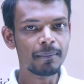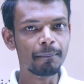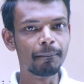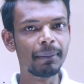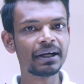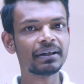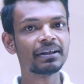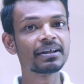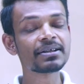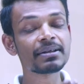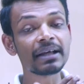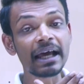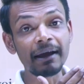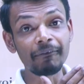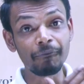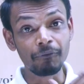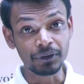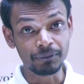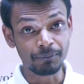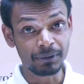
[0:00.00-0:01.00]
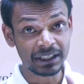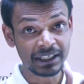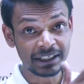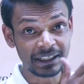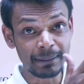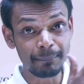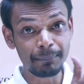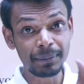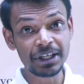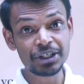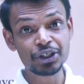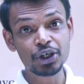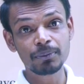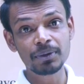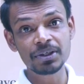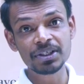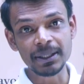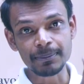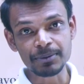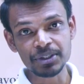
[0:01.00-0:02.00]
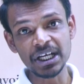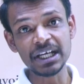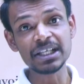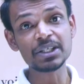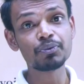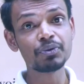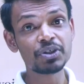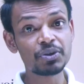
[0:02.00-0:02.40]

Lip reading: but the temperature of the substance